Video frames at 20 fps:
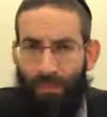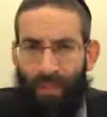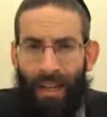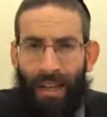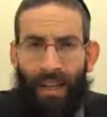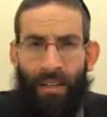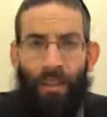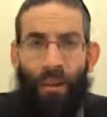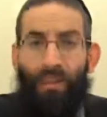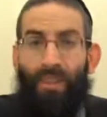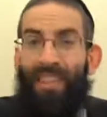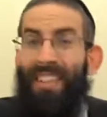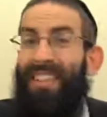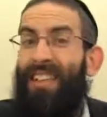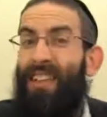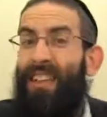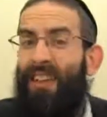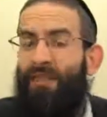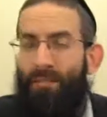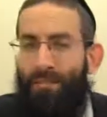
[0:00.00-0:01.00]
I don't need
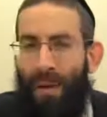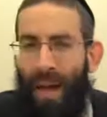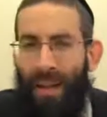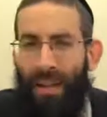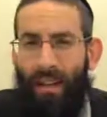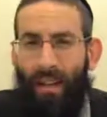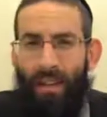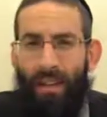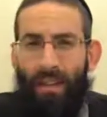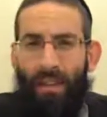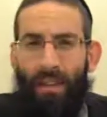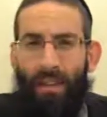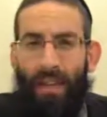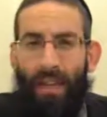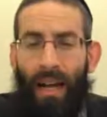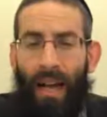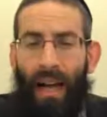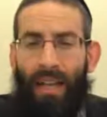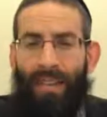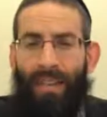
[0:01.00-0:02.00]
to leave payah
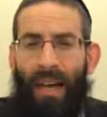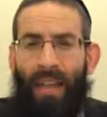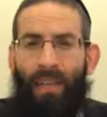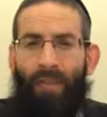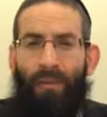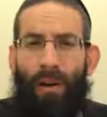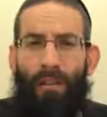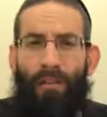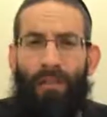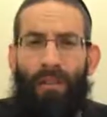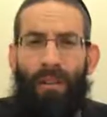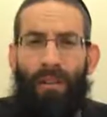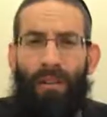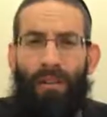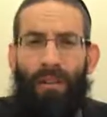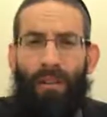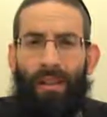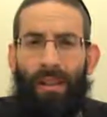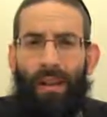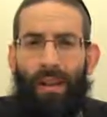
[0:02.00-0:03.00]
at the end of my
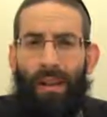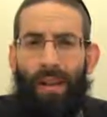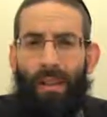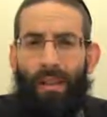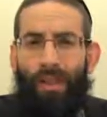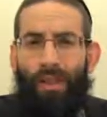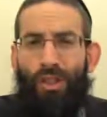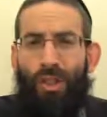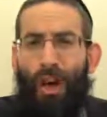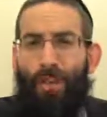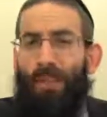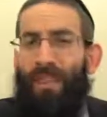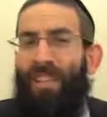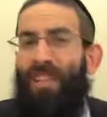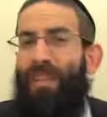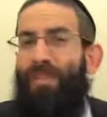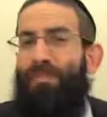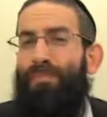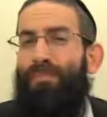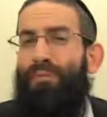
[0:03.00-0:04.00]
field. So he's coming to
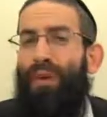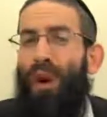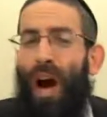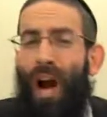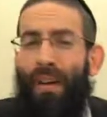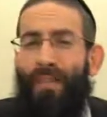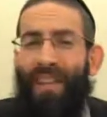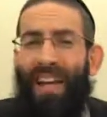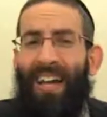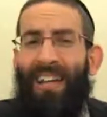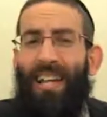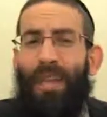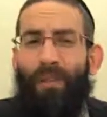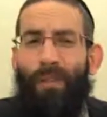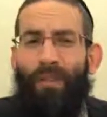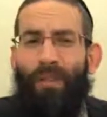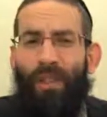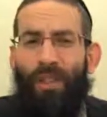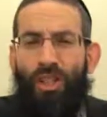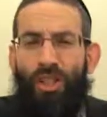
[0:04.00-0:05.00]
deprive the anim
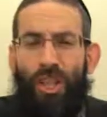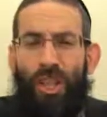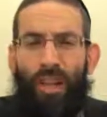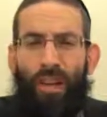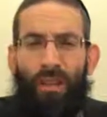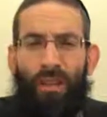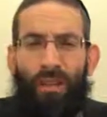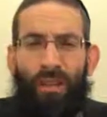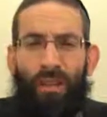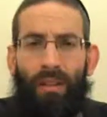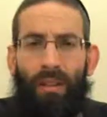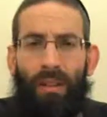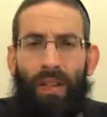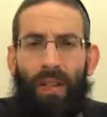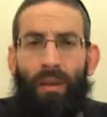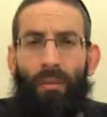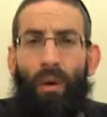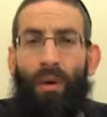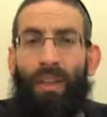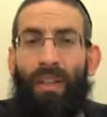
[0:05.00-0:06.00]
of their share.
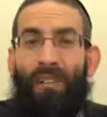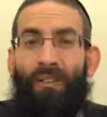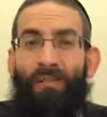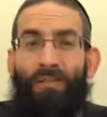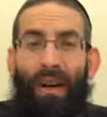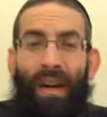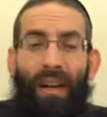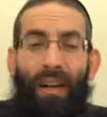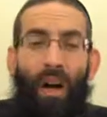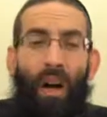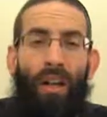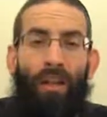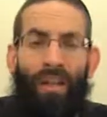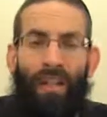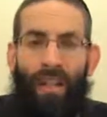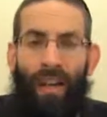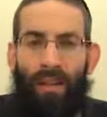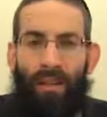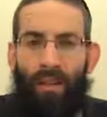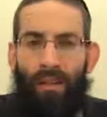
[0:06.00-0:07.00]
He won't give payah
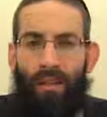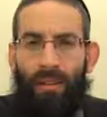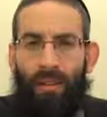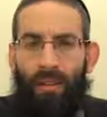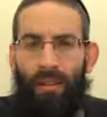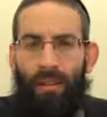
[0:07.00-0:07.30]
altogether.